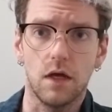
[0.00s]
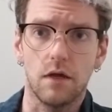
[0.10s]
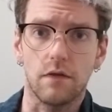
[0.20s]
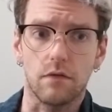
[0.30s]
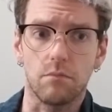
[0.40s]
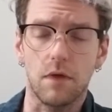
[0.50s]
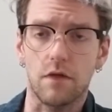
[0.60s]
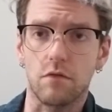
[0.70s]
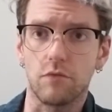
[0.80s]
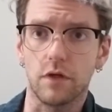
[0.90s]
we've
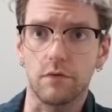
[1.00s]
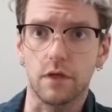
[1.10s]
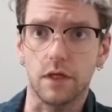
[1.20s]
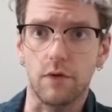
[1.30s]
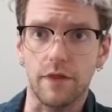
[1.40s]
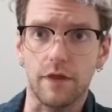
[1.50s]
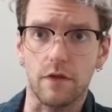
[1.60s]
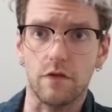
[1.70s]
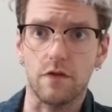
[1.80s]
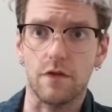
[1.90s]
had some really, really great
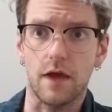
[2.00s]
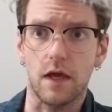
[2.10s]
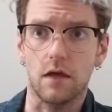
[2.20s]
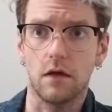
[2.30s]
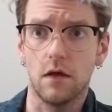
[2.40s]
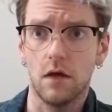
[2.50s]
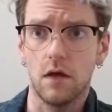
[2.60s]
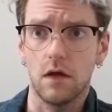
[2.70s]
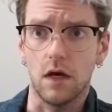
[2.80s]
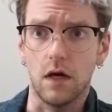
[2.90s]
things to say.
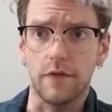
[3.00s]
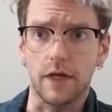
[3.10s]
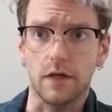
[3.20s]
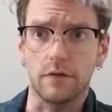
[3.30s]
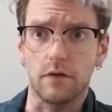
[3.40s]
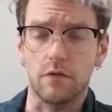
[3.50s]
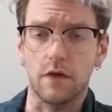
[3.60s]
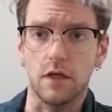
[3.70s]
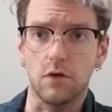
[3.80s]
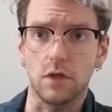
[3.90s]
They got to
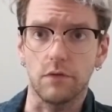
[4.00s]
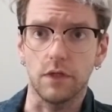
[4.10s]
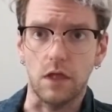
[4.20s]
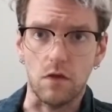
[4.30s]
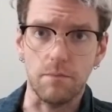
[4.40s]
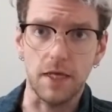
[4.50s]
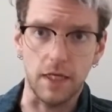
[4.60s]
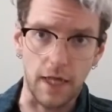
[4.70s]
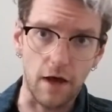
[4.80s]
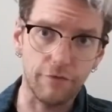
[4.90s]
see an early release
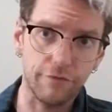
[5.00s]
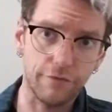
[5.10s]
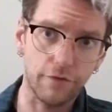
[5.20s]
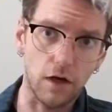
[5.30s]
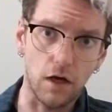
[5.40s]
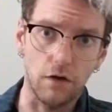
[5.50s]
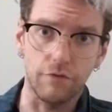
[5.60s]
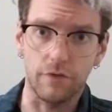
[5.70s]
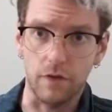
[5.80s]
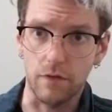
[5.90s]
PDF of
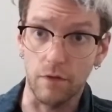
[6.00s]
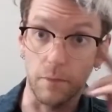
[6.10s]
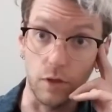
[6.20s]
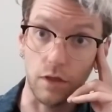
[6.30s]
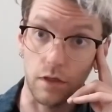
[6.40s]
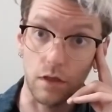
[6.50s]
the book.